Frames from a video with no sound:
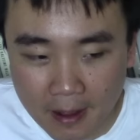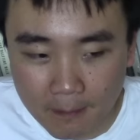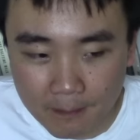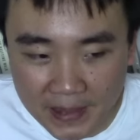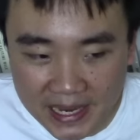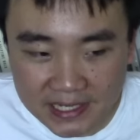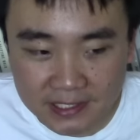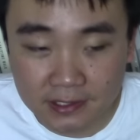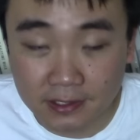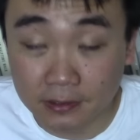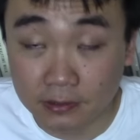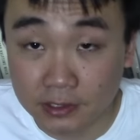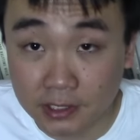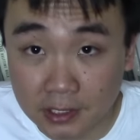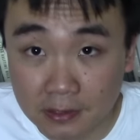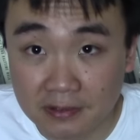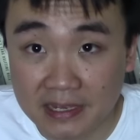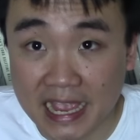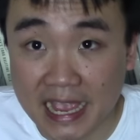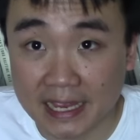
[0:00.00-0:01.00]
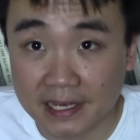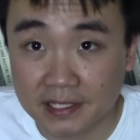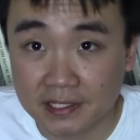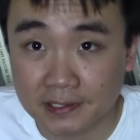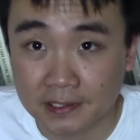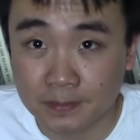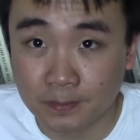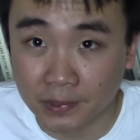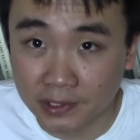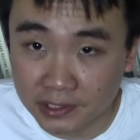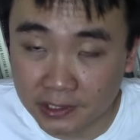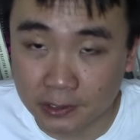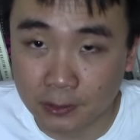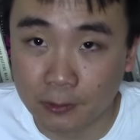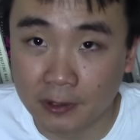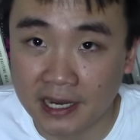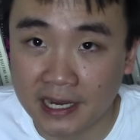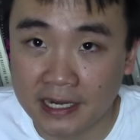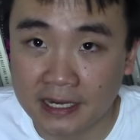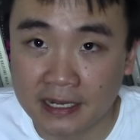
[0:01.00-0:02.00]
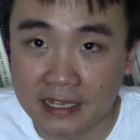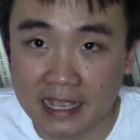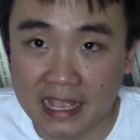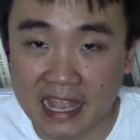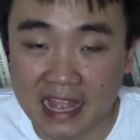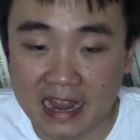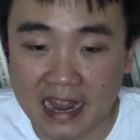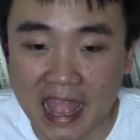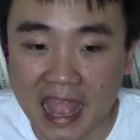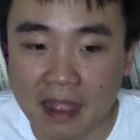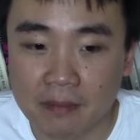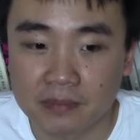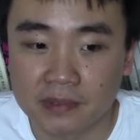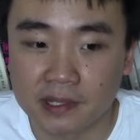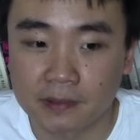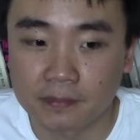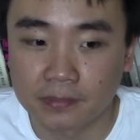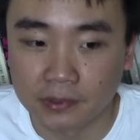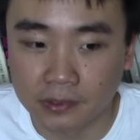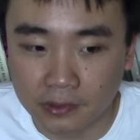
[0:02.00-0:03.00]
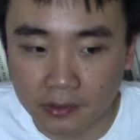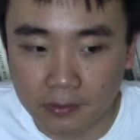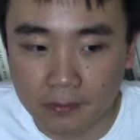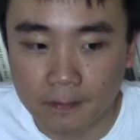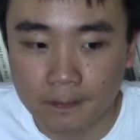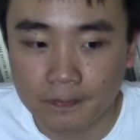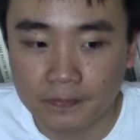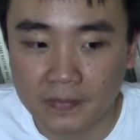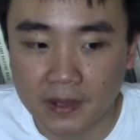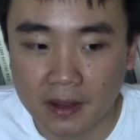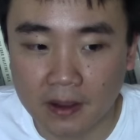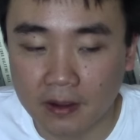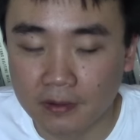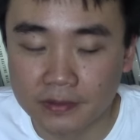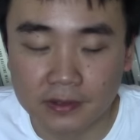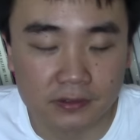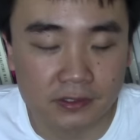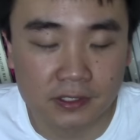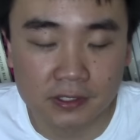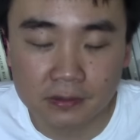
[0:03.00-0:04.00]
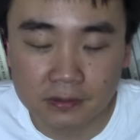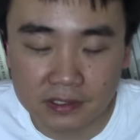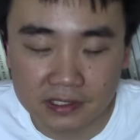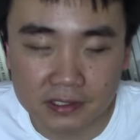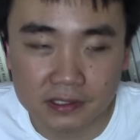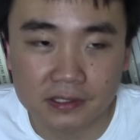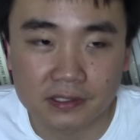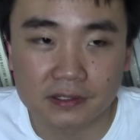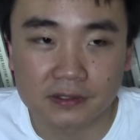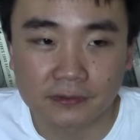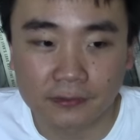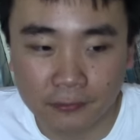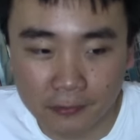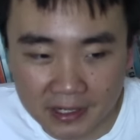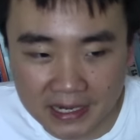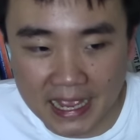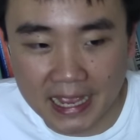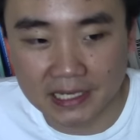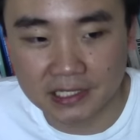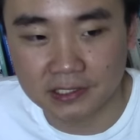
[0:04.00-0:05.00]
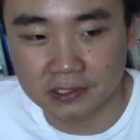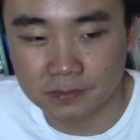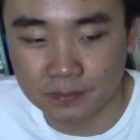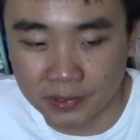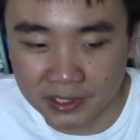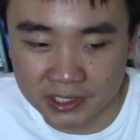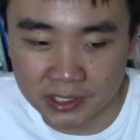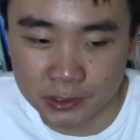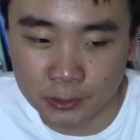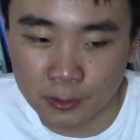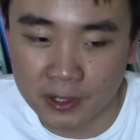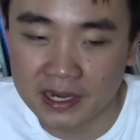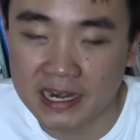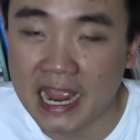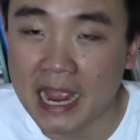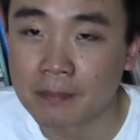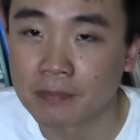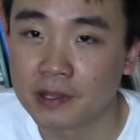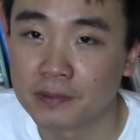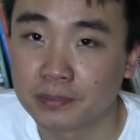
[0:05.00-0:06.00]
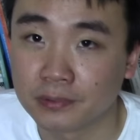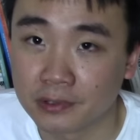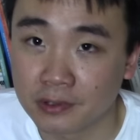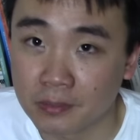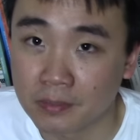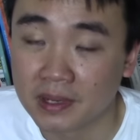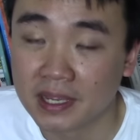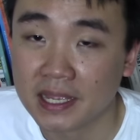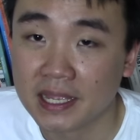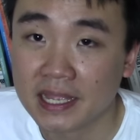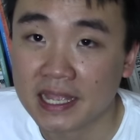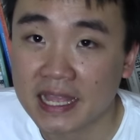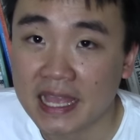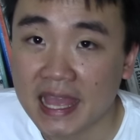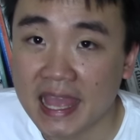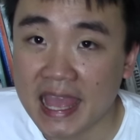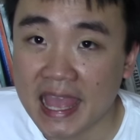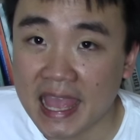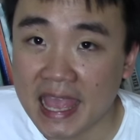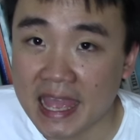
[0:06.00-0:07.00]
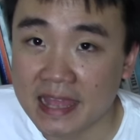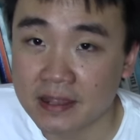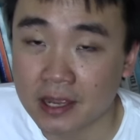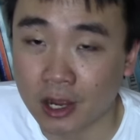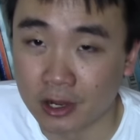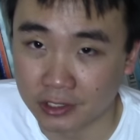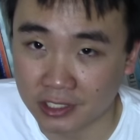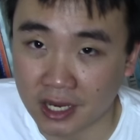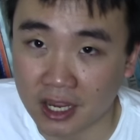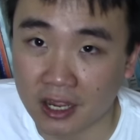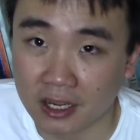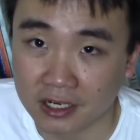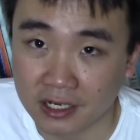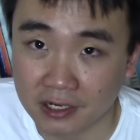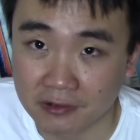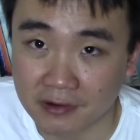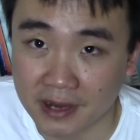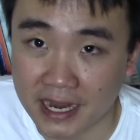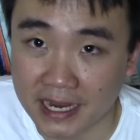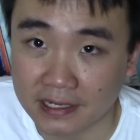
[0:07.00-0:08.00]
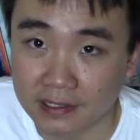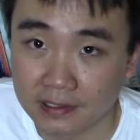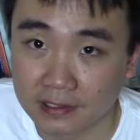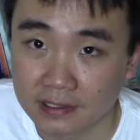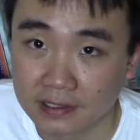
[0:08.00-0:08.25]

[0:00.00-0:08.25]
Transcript: based on 2 decks, Splinter Twin and Amulet Bloom. No, 3 decks, Splinter Twin, Amulet Bloom, and Atarka Red.